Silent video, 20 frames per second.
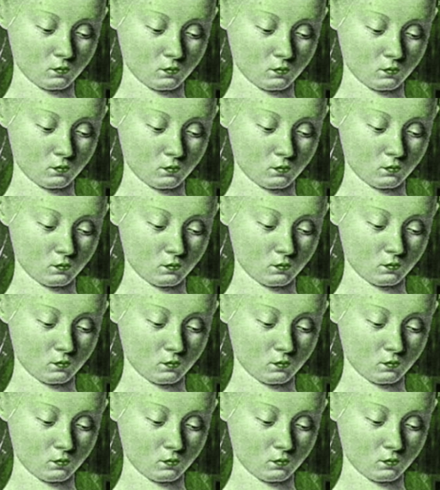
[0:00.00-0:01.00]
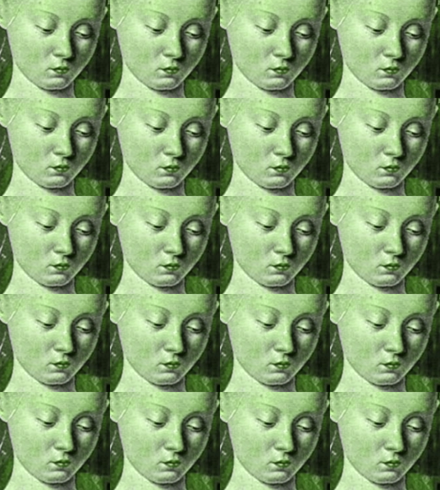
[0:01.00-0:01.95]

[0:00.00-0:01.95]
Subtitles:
[no speech]